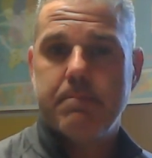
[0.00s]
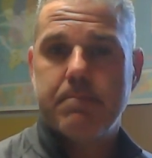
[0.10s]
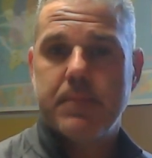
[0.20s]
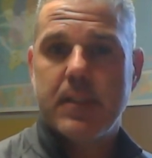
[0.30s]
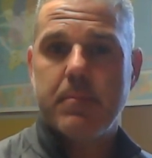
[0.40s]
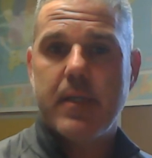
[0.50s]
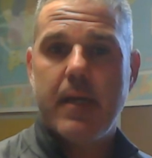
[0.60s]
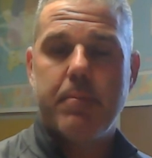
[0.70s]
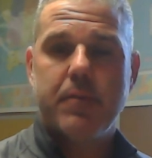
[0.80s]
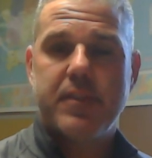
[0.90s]
some
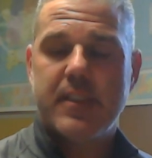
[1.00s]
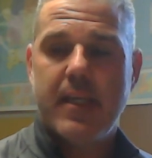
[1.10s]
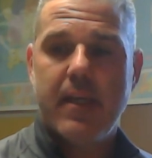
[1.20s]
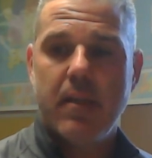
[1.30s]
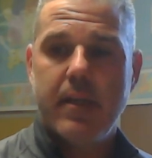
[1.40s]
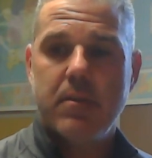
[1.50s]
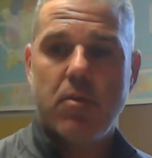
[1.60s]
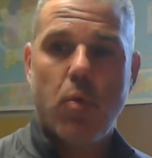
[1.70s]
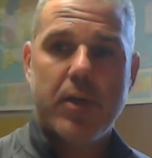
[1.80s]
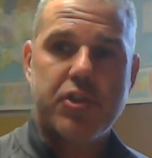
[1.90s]
type of scaling
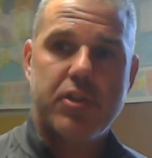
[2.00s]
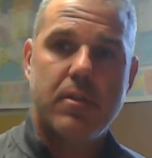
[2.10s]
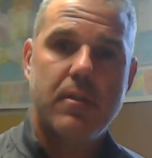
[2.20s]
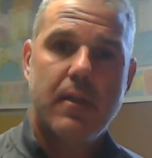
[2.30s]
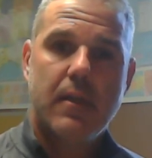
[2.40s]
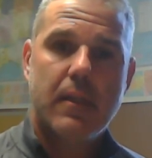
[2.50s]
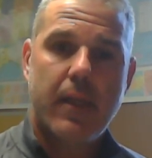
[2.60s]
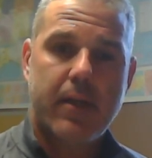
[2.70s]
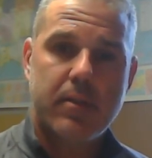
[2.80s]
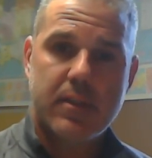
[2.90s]
question,
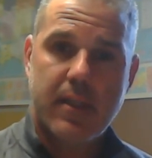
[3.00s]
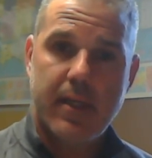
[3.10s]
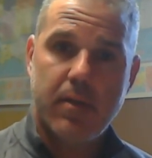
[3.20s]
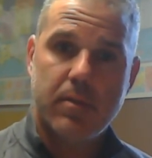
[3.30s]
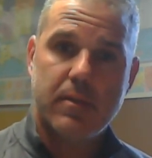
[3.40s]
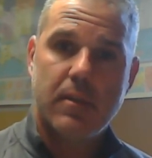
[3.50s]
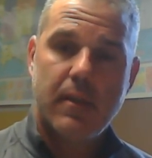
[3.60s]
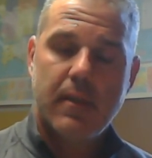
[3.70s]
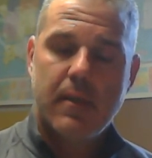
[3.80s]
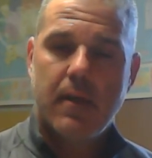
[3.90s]
Likert scales,
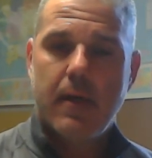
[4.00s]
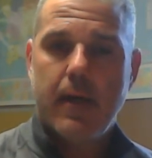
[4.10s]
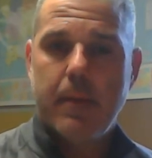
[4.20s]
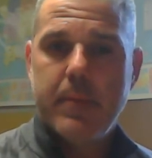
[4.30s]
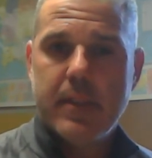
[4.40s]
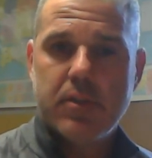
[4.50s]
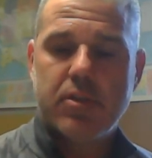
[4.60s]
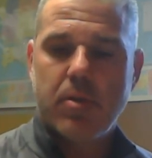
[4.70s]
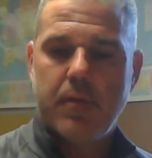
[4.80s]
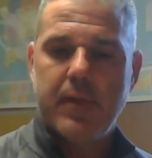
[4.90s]
in
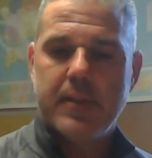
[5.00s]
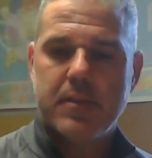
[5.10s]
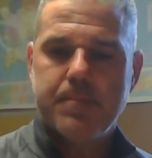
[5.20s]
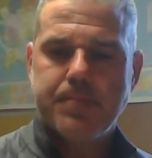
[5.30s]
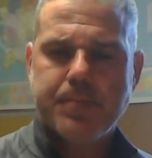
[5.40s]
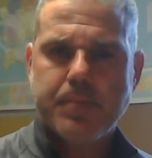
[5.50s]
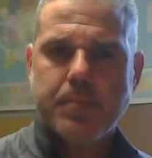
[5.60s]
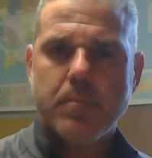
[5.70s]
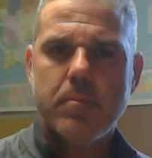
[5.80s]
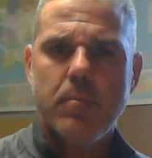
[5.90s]
surveys.
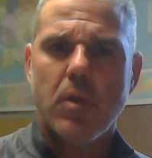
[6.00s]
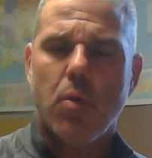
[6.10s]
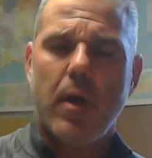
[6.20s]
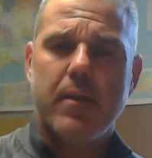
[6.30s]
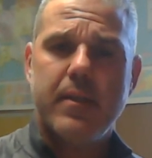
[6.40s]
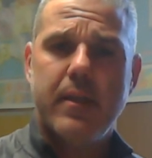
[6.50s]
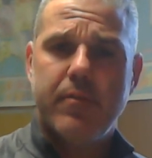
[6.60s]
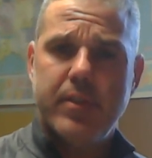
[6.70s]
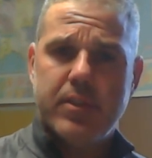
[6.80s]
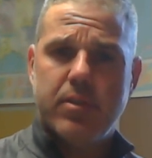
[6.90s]
Qualitative
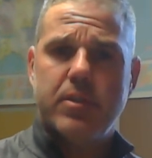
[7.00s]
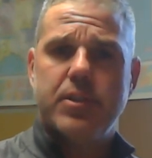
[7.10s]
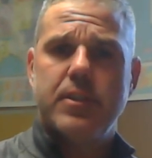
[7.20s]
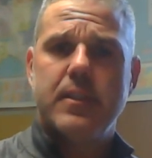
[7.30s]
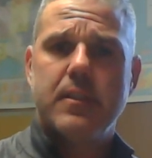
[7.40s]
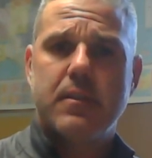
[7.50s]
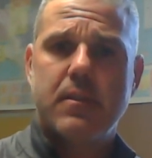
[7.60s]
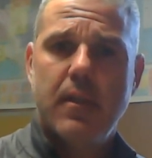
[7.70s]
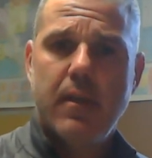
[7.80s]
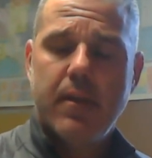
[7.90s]
research is
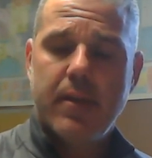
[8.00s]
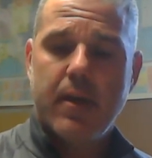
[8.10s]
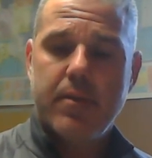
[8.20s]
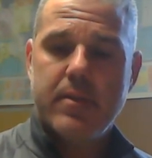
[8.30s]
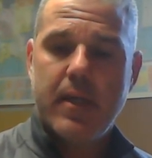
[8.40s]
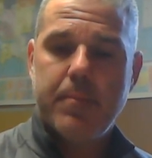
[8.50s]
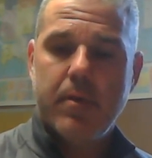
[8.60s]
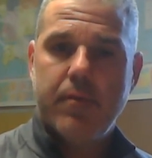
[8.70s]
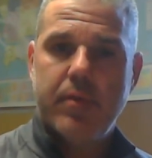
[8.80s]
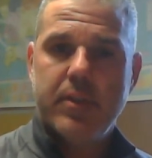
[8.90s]
the other type
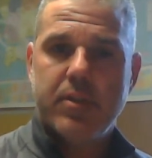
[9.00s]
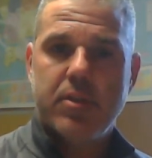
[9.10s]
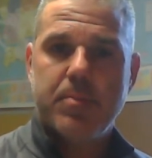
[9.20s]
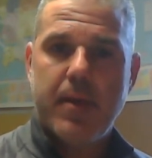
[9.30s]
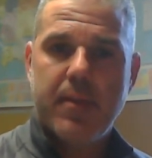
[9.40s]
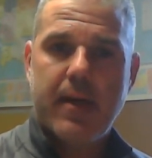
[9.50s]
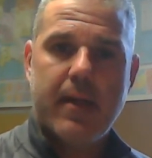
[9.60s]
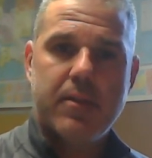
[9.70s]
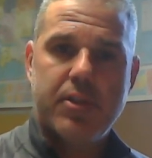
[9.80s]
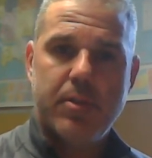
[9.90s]
of research
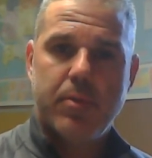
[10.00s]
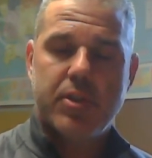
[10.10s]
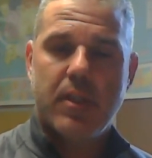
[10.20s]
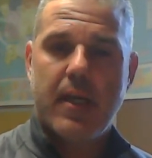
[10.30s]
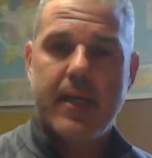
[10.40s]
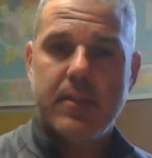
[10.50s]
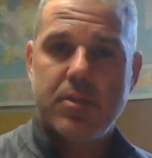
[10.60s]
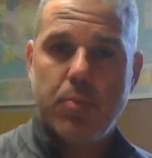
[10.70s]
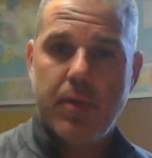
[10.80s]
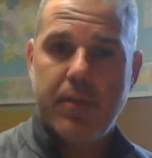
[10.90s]
methodology which
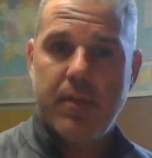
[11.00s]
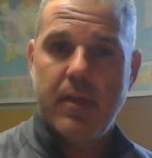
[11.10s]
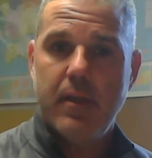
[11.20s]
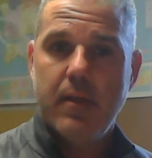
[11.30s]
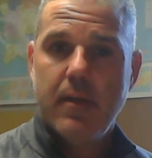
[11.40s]
aligns with the